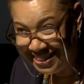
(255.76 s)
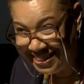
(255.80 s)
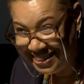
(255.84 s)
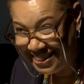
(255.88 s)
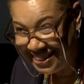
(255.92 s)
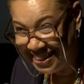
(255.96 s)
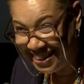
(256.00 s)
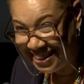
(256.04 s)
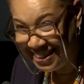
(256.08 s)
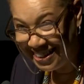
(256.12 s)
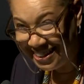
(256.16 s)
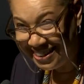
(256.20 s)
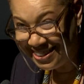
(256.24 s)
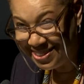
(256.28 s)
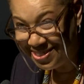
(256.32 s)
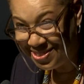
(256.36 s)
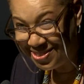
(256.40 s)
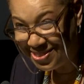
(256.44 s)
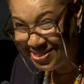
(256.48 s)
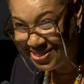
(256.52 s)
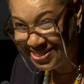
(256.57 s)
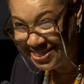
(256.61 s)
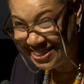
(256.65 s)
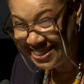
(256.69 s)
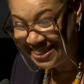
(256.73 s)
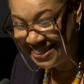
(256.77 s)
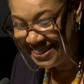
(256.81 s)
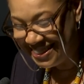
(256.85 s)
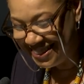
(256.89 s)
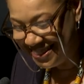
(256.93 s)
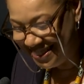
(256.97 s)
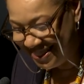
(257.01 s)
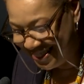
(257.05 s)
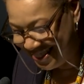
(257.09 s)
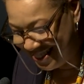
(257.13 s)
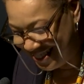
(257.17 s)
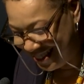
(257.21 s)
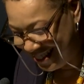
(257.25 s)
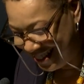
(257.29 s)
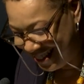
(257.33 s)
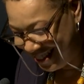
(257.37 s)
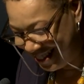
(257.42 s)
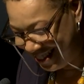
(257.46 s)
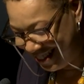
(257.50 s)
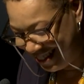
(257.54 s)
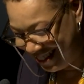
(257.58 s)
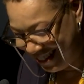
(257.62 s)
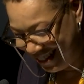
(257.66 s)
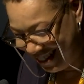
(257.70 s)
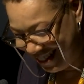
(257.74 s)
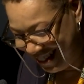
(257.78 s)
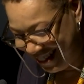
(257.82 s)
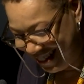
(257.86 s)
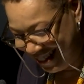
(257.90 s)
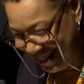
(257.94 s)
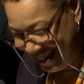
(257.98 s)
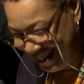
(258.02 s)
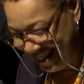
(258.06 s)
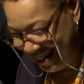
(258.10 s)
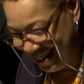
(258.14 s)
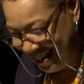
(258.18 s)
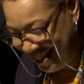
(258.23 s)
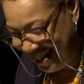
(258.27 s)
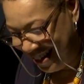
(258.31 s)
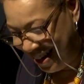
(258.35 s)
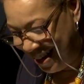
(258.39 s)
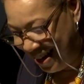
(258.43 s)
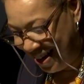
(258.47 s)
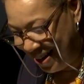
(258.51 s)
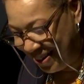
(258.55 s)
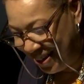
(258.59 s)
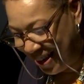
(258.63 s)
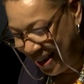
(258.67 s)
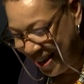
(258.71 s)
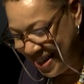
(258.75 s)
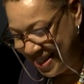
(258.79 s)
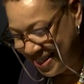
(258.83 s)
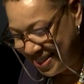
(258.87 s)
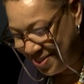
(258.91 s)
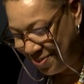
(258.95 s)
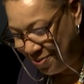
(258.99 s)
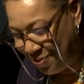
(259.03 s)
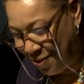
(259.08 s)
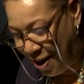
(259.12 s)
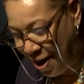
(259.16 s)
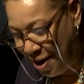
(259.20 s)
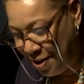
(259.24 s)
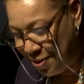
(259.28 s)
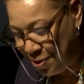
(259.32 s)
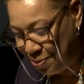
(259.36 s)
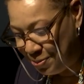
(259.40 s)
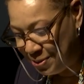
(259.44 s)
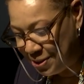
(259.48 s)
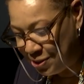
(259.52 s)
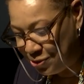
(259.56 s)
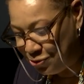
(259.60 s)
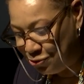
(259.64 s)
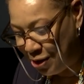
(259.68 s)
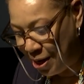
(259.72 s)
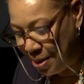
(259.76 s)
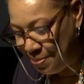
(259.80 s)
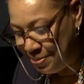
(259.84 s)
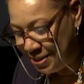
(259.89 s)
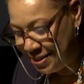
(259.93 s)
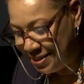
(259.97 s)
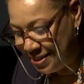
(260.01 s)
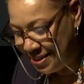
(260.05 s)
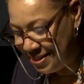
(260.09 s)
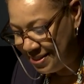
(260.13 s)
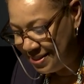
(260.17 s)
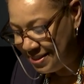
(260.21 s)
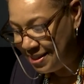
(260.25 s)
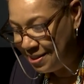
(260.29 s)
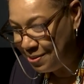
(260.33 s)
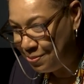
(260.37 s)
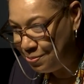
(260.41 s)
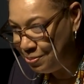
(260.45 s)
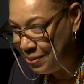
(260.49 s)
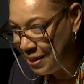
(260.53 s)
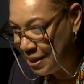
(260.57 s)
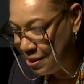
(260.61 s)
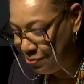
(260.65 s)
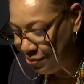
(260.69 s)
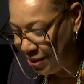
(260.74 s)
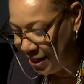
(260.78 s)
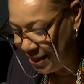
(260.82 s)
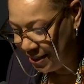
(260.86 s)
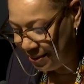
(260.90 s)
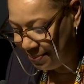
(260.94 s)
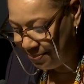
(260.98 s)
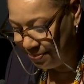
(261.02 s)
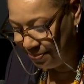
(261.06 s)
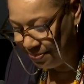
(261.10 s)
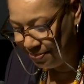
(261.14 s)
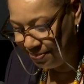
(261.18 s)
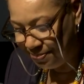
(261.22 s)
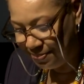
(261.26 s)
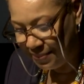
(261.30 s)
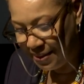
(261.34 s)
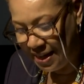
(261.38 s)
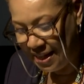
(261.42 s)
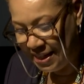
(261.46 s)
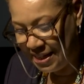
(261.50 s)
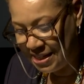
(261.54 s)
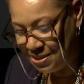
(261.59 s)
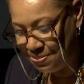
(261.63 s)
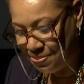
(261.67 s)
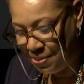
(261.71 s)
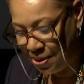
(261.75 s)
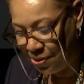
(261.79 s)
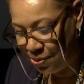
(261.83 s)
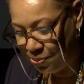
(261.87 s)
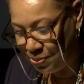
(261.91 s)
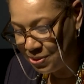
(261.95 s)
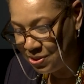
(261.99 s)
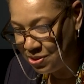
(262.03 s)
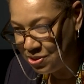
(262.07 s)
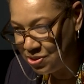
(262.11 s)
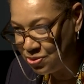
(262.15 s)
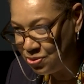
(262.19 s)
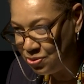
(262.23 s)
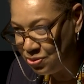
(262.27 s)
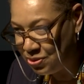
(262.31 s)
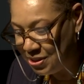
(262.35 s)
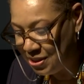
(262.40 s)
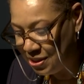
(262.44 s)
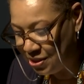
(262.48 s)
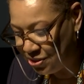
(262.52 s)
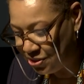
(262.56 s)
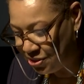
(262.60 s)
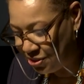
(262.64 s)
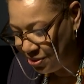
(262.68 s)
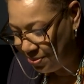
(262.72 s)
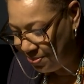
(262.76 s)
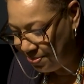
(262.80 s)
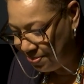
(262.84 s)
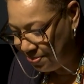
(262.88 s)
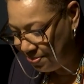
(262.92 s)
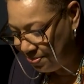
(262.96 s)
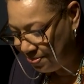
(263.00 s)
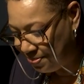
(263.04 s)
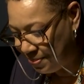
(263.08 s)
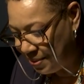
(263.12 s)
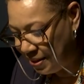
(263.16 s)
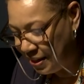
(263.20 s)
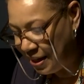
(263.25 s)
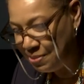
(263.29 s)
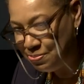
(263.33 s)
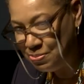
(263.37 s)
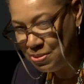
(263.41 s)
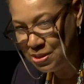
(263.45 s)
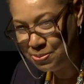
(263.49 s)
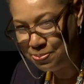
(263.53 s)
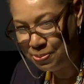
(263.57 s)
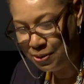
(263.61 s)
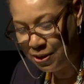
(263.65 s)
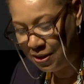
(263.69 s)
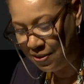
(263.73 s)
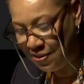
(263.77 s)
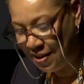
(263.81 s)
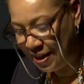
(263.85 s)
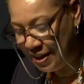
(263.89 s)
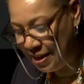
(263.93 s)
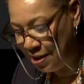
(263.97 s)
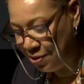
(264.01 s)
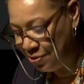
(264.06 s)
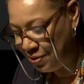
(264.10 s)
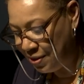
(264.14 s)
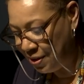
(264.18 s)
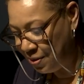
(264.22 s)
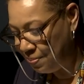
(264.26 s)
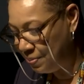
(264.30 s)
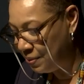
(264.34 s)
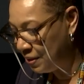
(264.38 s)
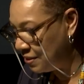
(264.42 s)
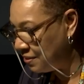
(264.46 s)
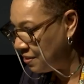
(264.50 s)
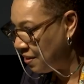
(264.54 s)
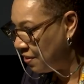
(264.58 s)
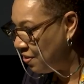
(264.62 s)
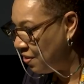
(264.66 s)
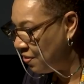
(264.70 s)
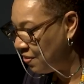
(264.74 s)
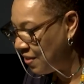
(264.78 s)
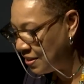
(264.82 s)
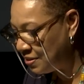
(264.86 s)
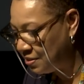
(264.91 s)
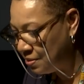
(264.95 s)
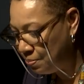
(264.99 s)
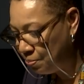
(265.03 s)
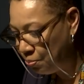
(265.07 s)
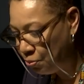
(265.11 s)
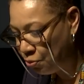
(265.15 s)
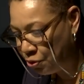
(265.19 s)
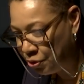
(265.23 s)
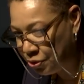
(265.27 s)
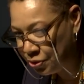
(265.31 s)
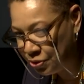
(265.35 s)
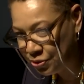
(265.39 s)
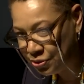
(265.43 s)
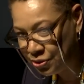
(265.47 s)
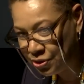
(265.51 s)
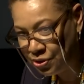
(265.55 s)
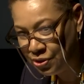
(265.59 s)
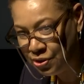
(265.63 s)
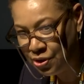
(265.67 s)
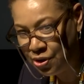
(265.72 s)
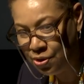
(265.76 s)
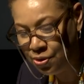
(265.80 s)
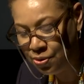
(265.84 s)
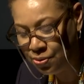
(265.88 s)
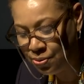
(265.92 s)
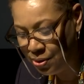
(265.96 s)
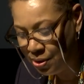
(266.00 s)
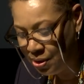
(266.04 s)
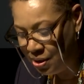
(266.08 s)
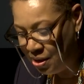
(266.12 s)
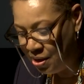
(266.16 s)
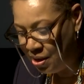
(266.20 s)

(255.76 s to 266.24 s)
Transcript: Yeah, I know there's a contingency here. Okay, his father was a dramatist and playwright, and his mother was a school teacher. And I'm just putting that out there because I think that's important to know